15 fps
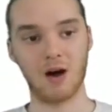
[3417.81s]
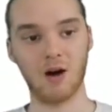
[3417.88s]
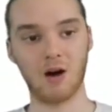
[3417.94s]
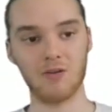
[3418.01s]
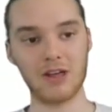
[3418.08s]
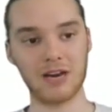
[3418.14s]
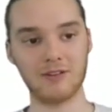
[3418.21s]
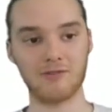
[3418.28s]

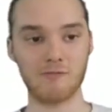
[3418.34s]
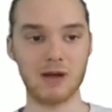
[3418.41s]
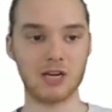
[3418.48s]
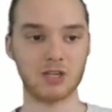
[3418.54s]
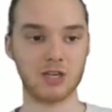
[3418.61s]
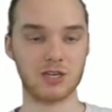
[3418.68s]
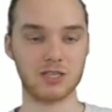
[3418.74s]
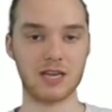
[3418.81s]
all that
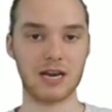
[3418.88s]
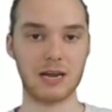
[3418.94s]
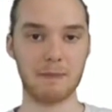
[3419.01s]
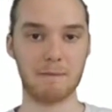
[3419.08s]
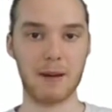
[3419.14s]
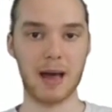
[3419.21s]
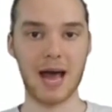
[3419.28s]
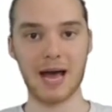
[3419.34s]
information is
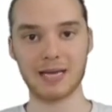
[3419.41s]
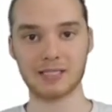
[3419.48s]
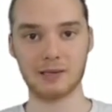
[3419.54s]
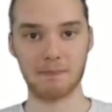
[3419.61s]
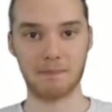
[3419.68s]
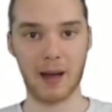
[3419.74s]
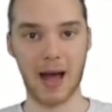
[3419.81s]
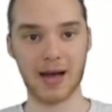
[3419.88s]
getting
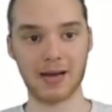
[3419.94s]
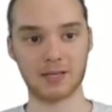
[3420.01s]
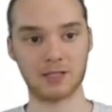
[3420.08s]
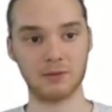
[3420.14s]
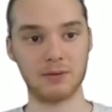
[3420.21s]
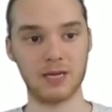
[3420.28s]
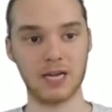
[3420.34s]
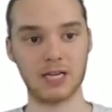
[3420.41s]
passed back
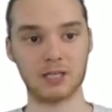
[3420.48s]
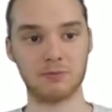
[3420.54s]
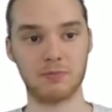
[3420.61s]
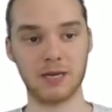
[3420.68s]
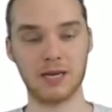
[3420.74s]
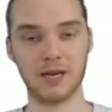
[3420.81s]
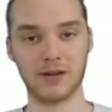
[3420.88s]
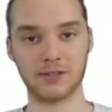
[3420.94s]
to
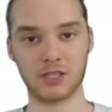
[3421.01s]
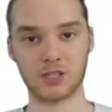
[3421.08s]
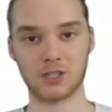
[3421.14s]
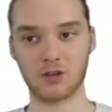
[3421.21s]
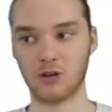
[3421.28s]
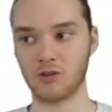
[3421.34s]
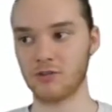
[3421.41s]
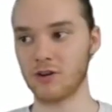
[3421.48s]
PHP on the
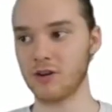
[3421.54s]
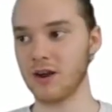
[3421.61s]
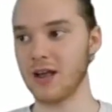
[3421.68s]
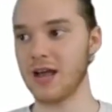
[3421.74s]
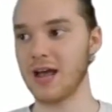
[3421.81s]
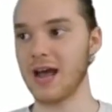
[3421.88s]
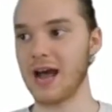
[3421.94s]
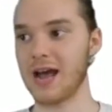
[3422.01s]
server,
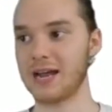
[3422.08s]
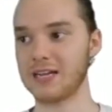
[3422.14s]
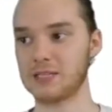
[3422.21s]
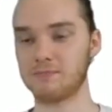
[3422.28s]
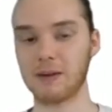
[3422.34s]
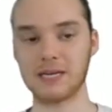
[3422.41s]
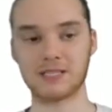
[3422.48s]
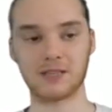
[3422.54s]
and
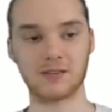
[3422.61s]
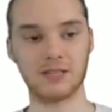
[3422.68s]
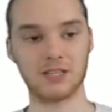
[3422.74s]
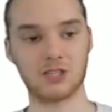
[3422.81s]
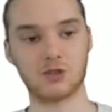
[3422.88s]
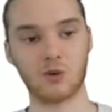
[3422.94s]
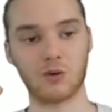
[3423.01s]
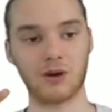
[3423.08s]
it's basically
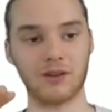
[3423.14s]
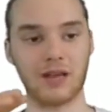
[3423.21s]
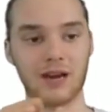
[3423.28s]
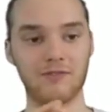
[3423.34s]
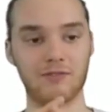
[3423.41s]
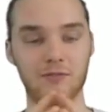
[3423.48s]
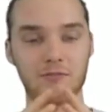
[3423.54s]
storing that